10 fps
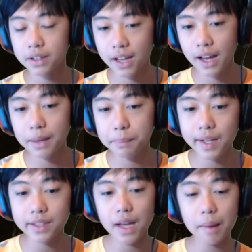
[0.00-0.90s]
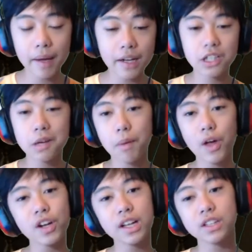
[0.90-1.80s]
Okay, because I'm actually
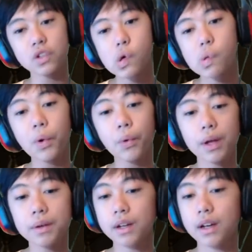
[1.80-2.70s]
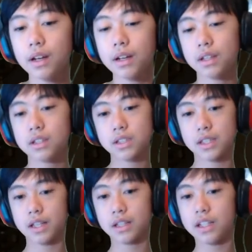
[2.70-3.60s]
better at the normal one, it's
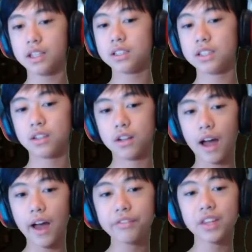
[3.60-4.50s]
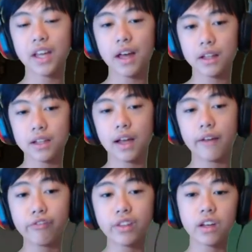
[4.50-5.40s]
easier. I
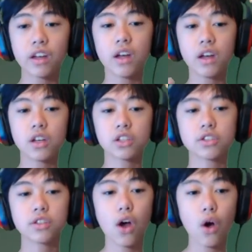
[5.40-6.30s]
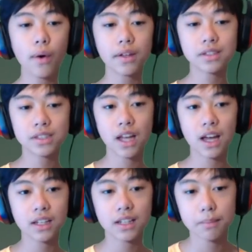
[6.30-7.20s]
have to slow and
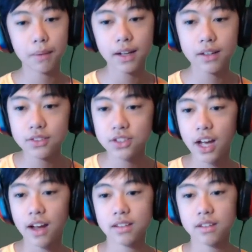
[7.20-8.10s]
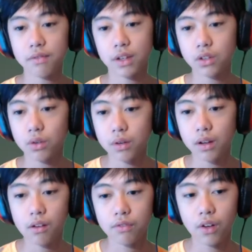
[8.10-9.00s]
steady. Michael Jackson,
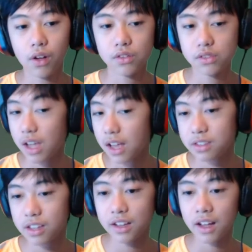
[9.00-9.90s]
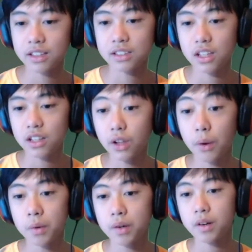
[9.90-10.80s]
Victoria Falls, I think has
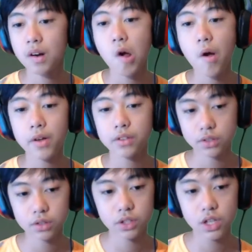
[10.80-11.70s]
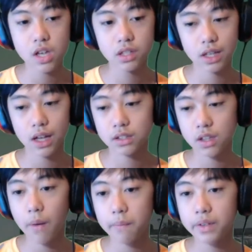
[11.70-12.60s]
lower searches, that's
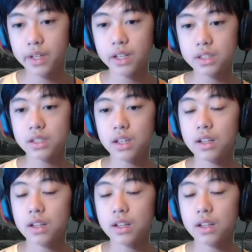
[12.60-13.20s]
obvious.